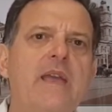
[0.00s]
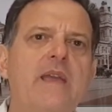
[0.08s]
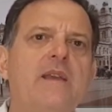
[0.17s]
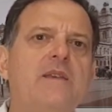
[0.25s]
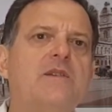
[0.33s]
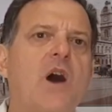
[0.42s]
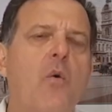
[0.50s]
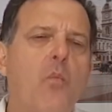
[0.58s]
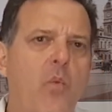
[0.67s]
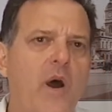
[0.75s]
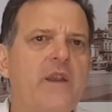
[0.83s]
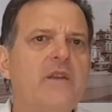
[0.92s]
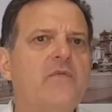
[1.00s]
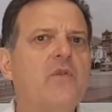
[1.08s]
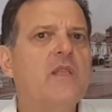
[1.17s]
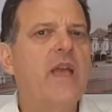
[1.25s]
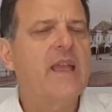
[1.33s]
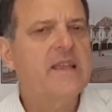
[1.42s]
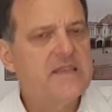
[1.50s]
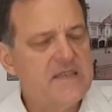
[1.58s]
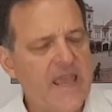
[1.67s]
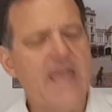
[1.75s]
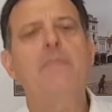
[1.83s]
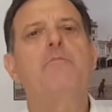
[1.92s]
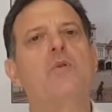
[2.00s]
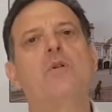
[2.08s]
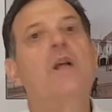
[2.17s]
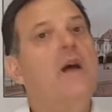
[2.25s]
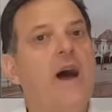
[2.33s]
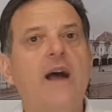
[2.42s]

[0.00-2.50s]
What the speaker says: is a wonderful example